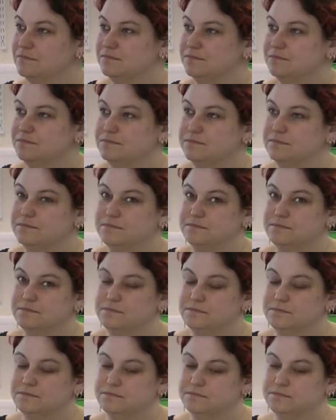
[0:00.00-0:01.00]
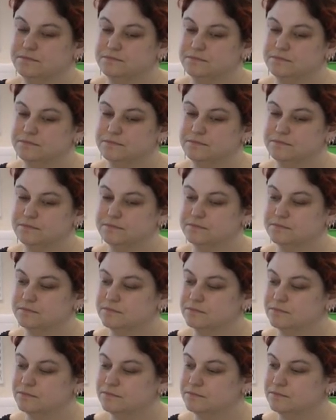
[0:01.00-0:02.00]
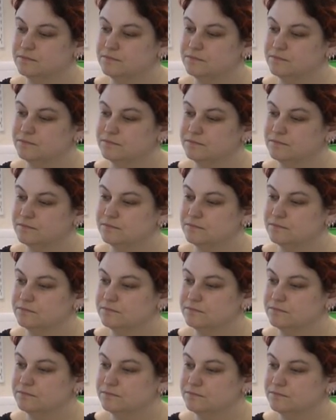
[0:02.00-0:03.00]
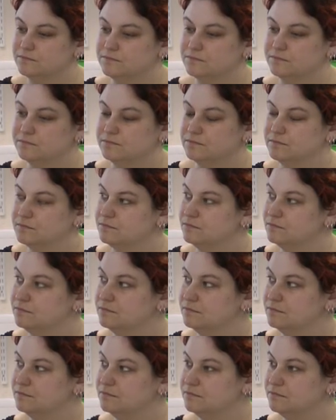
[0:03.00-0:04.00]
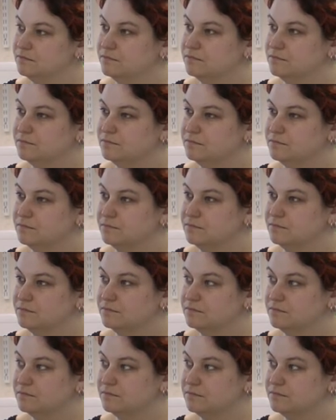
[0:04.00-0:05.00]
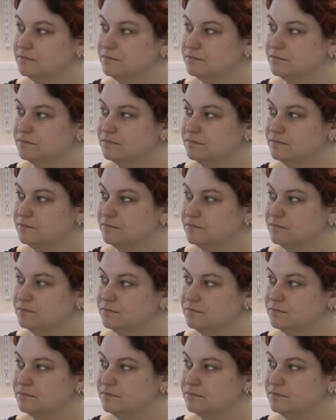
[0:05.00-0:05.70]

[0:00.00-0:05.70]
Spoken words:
[no speech]